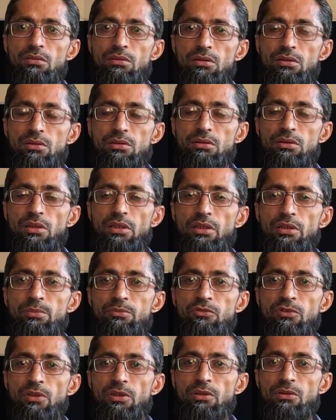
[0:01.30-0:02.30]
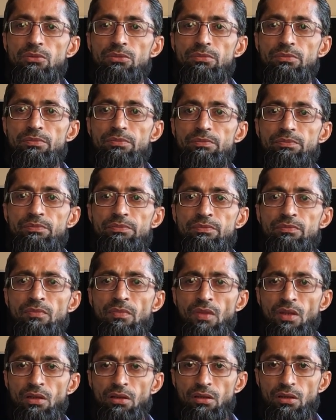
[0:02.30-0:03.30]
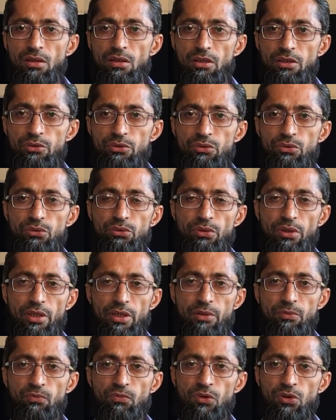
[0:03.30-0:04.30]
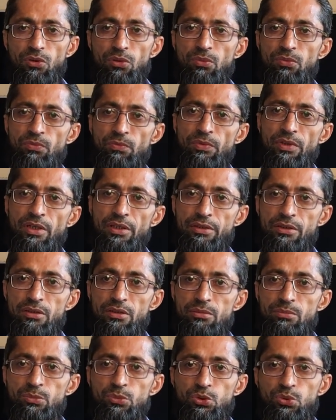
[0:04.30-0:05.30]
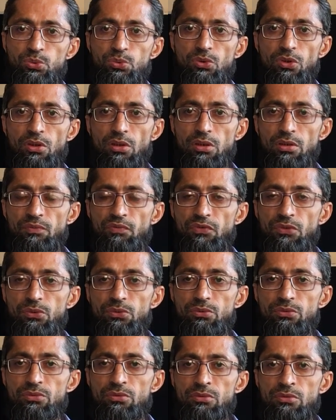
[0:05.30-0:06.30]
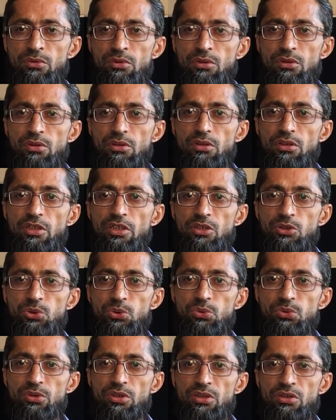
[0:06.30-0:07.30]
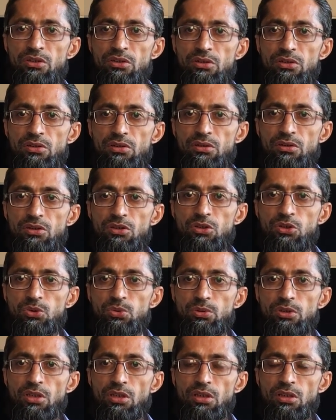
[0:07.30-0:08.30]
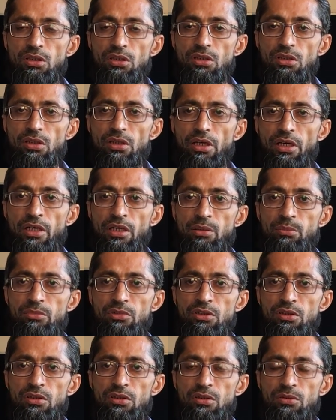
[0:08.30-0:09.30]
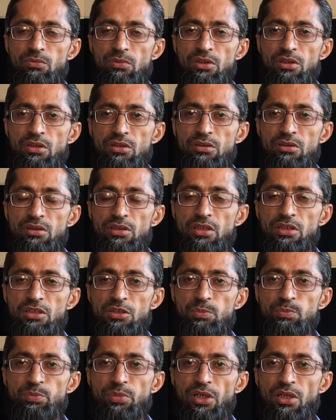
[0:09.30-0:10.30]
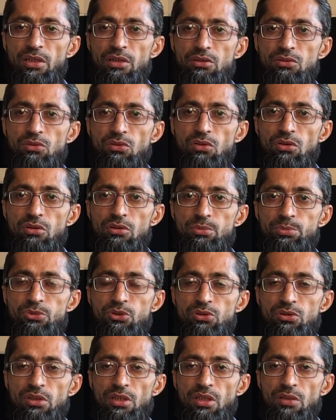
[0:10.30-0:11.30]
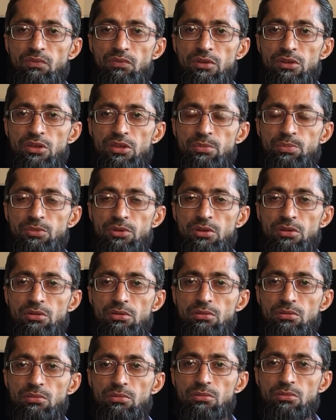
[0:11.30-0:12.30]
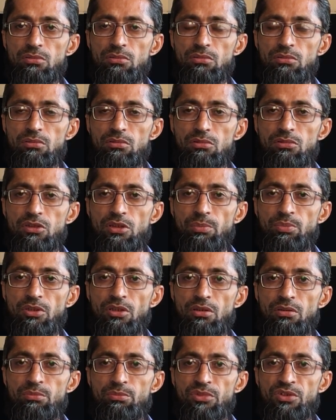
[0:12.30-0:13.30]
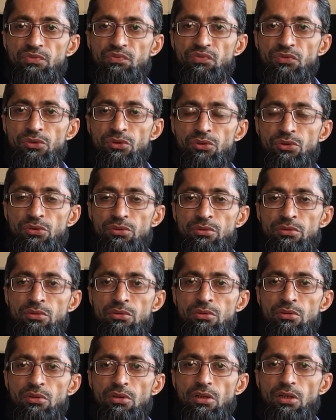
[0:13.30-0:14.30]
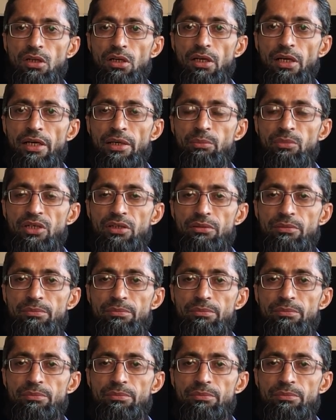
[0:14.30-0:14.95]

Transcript: Assalamu alaikum. Hello and warm welcome to all of you. Dear students, today I am here with the sixth part of Geography chapter number 4, Climate.